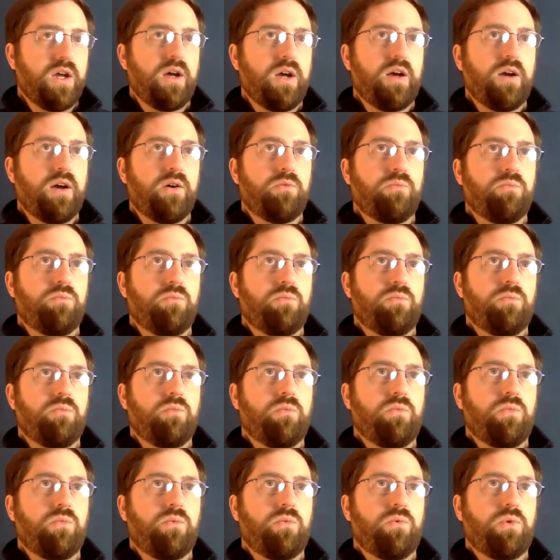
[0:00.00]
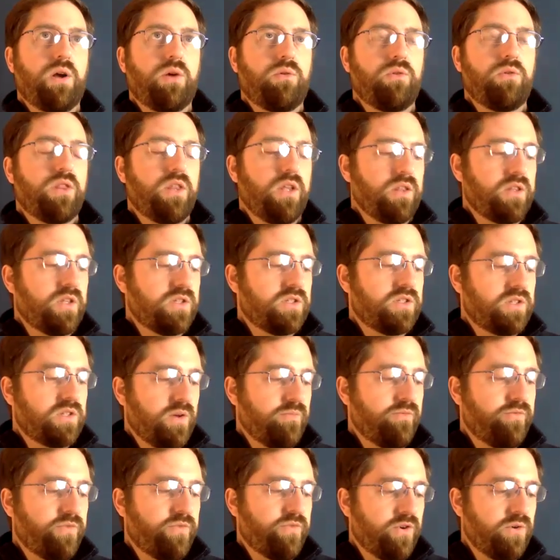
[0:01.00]
I would think that
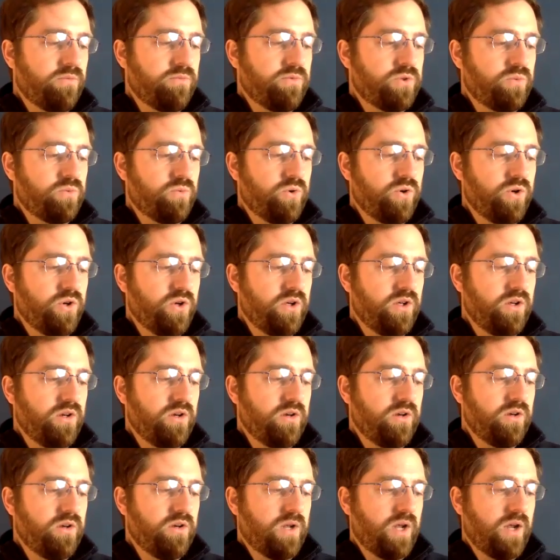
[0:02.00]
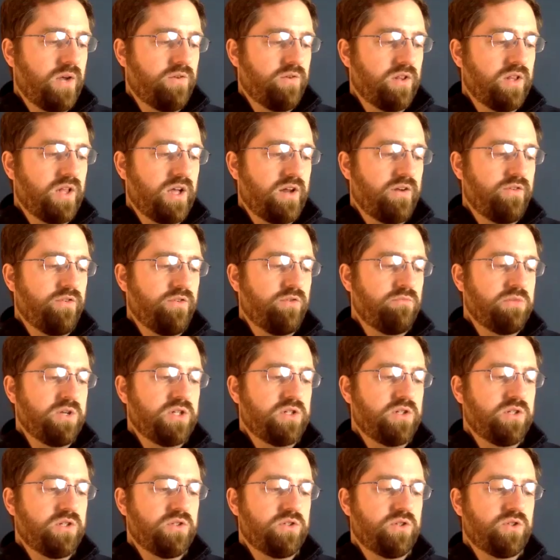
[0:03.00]
some firms would have a lot of
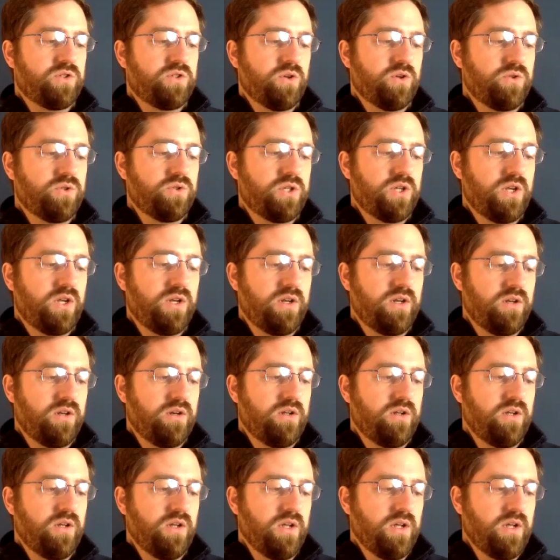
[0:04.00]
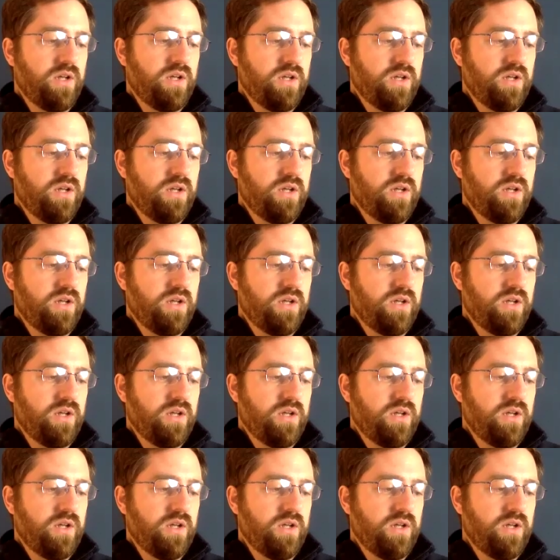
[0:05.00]
emissions associated